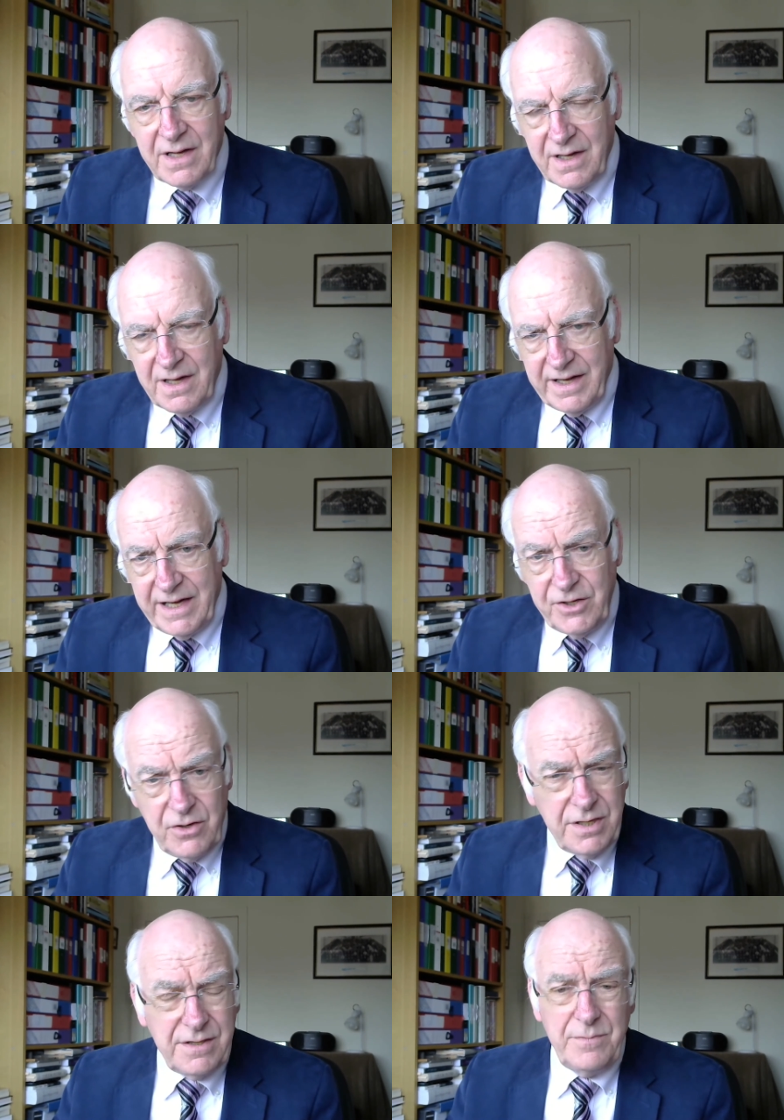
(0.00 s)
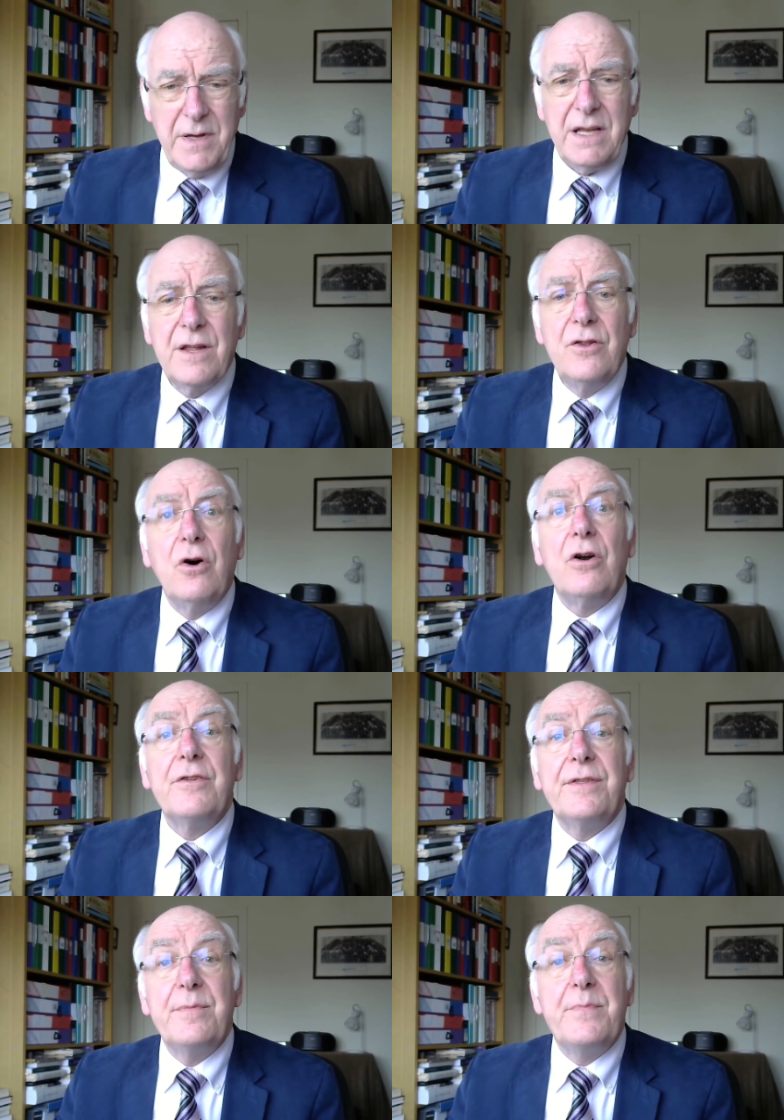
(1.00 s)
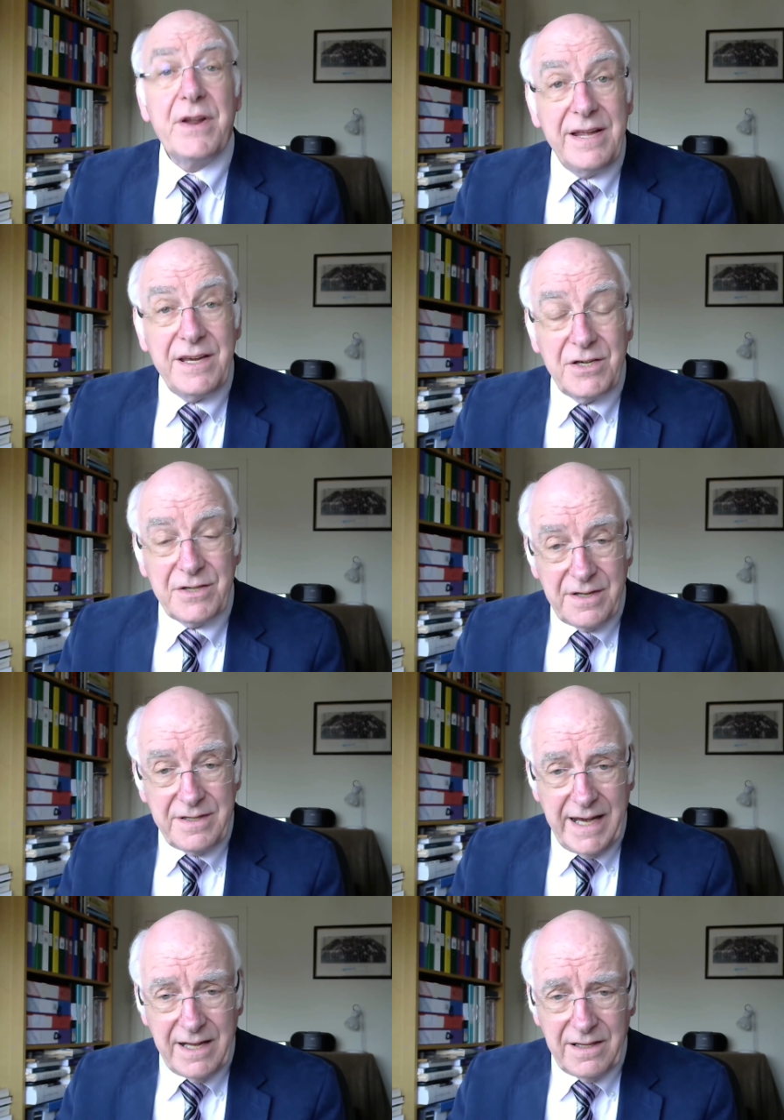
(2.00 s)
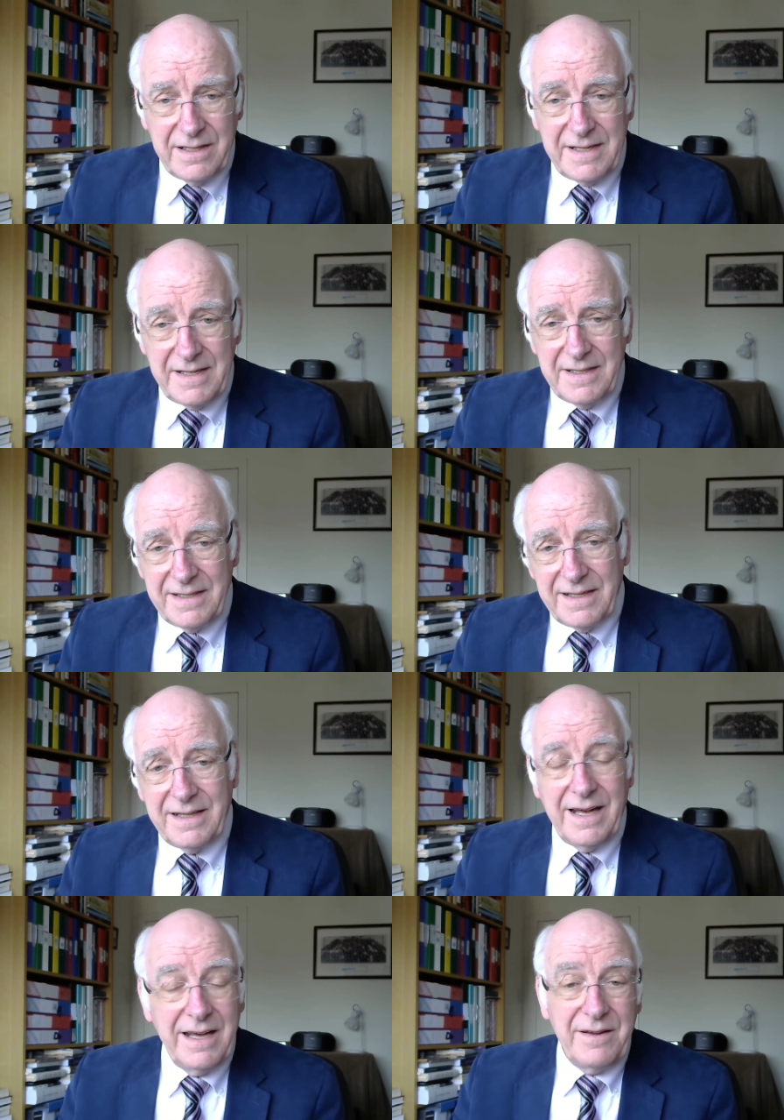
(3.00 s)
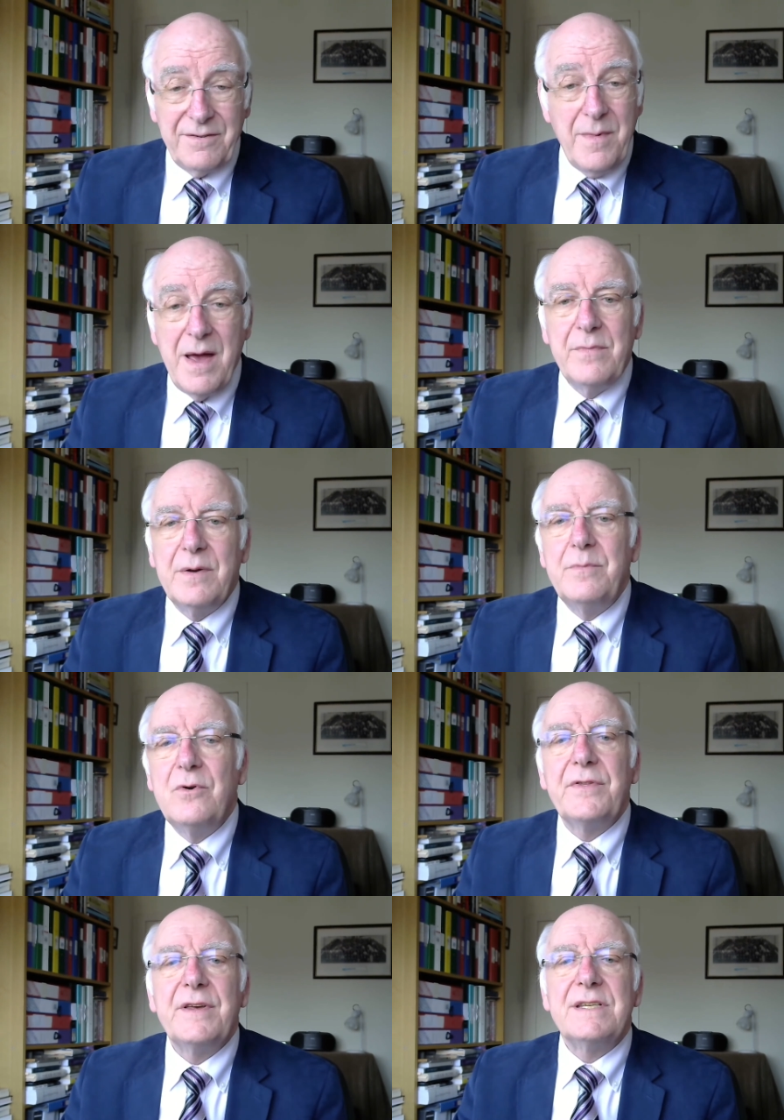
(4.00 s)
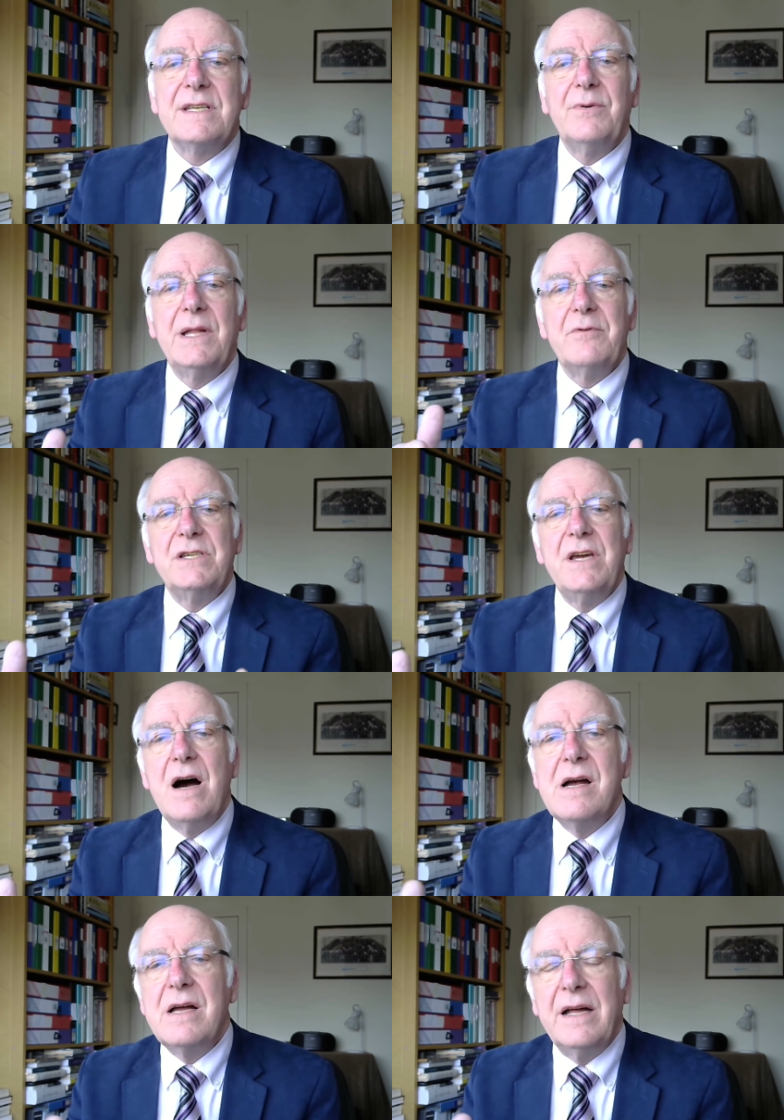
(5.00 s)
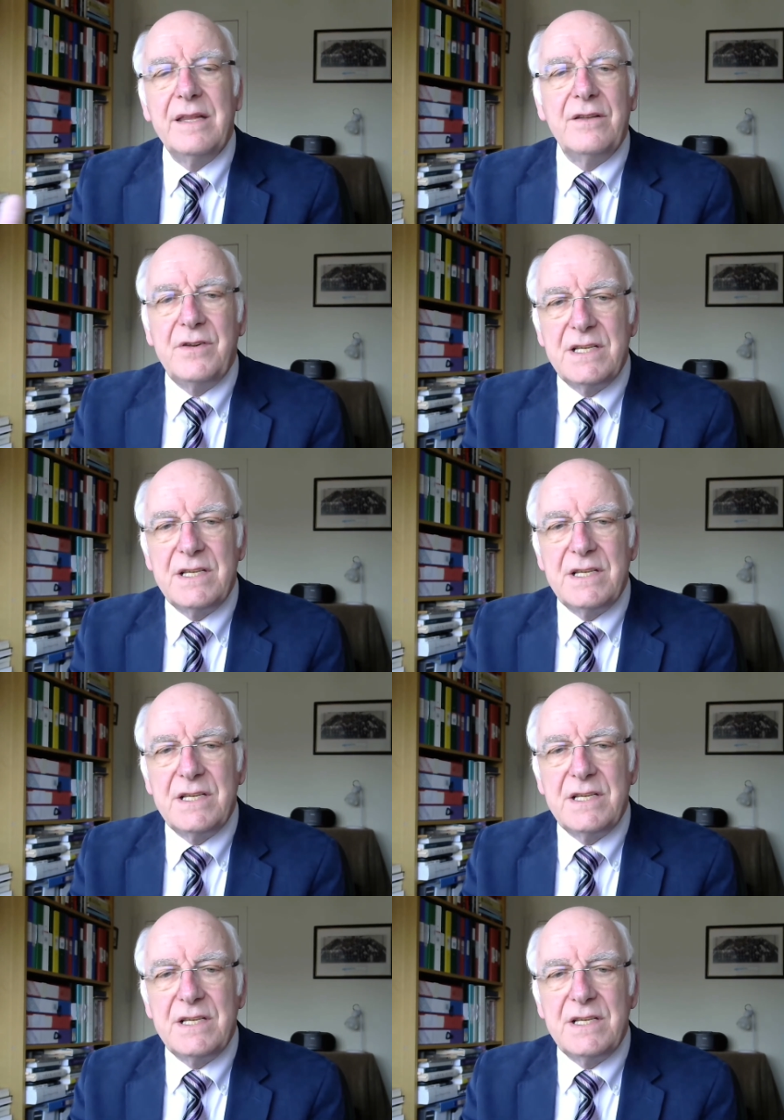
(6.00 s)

It used to be the North British Hotel, and I remember both us when I was young and in recent